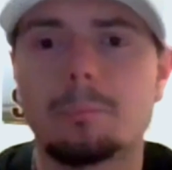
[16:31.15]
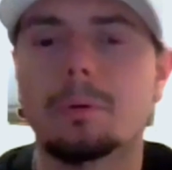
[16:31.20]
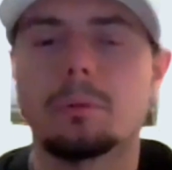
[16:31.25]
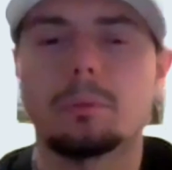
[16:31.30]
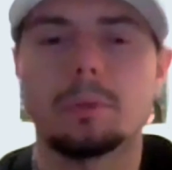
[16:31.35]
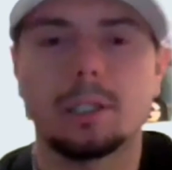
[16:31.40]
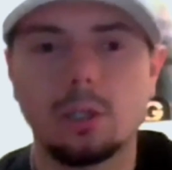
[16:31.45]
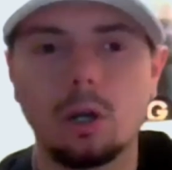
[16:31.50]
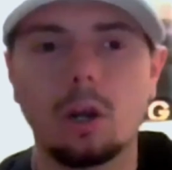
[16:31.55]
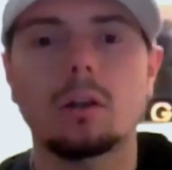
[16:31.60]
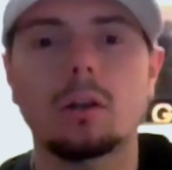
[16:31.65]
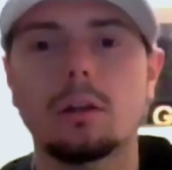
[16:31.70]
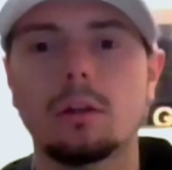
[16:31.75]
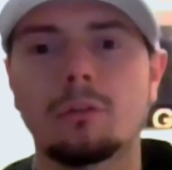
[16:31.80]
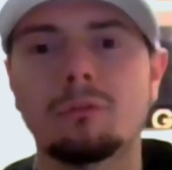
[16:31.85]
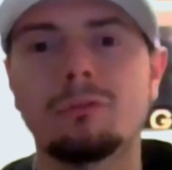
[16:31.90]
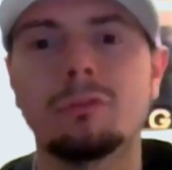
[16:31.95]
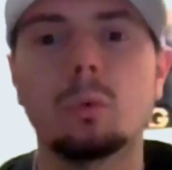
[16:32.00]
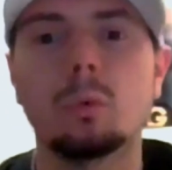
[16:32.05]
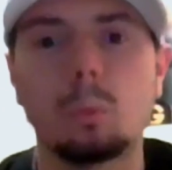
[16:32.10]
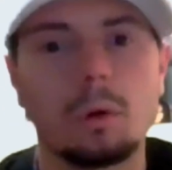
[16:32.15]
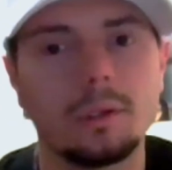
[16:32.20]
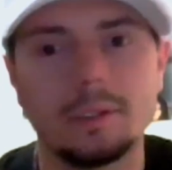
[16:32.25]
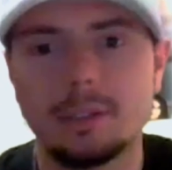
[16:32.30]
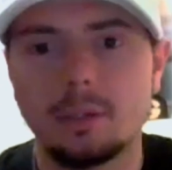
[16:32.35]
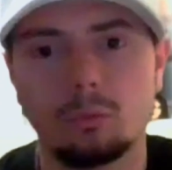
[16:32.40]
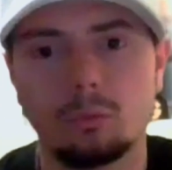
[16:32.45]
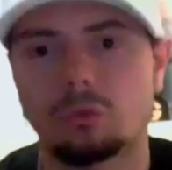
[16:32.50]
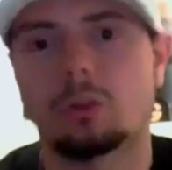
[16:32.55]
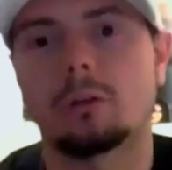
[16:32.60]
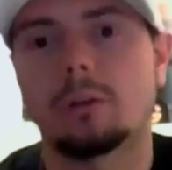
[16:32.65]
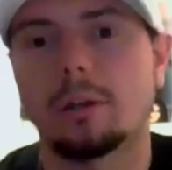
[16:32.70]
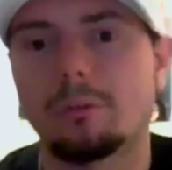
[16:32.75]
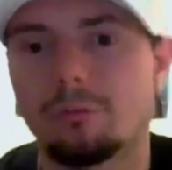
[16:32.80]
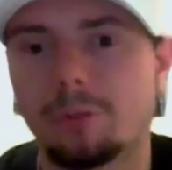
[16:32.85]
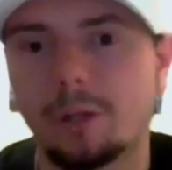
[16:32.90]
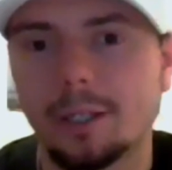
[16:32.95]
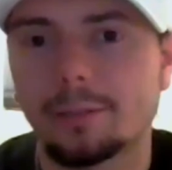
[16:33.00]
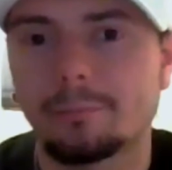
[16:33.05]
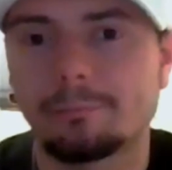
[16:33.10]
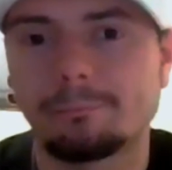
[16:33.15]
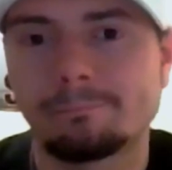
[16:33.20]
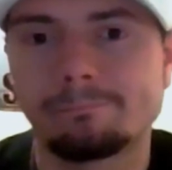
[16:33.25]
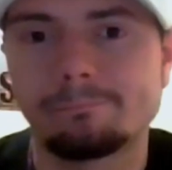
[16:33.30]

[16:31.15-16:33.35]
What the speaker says: But regardless of who won, this was a great fight.